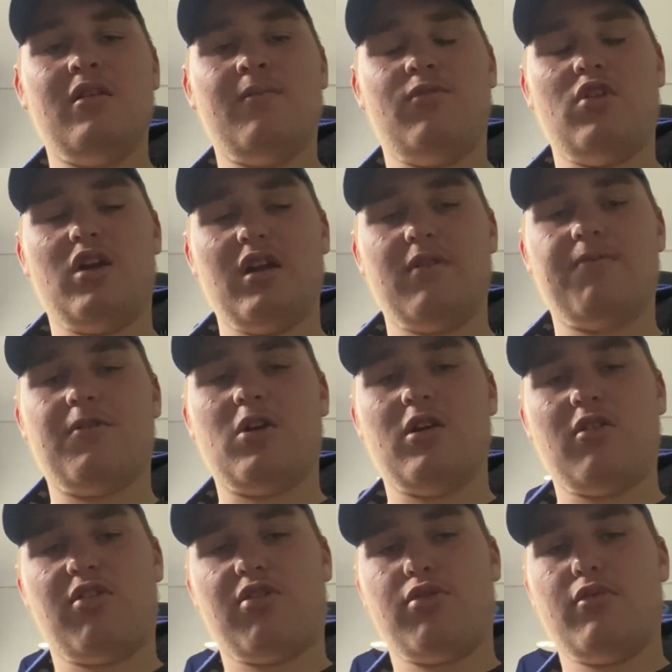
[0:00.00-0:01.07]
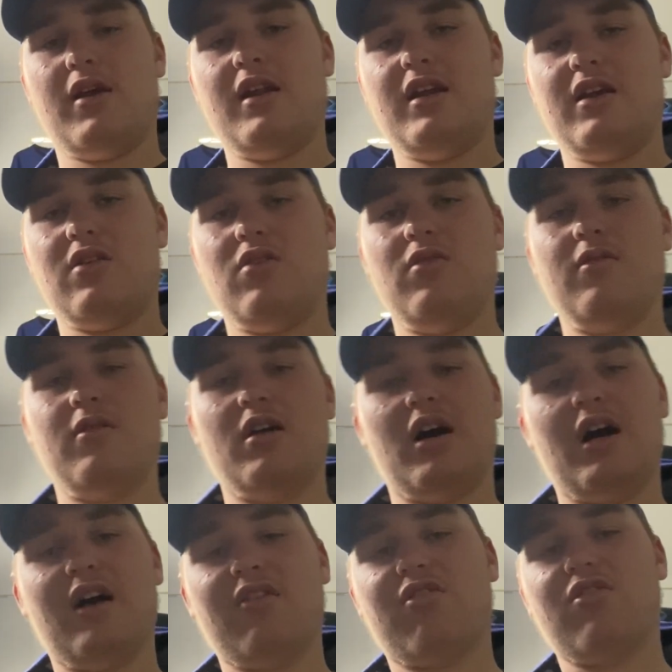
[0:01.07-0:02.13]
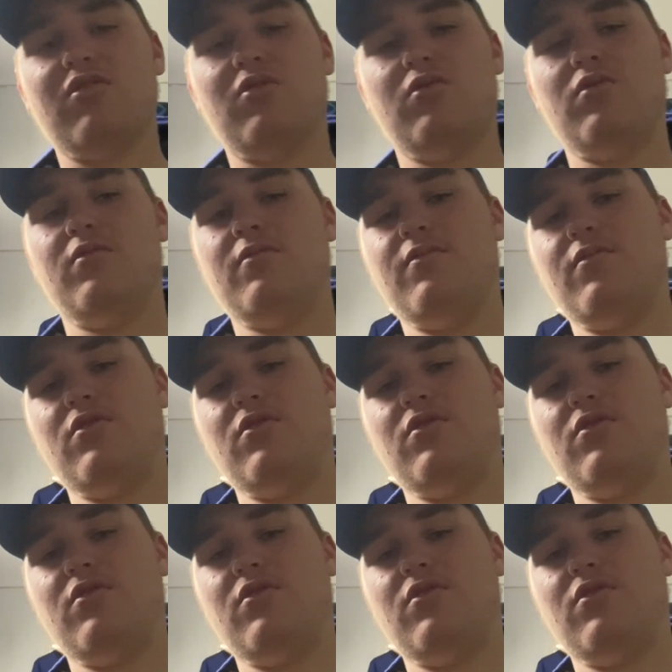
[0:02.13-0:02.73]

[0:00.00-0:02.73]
Nottingham Forest 3-0. Arsenal,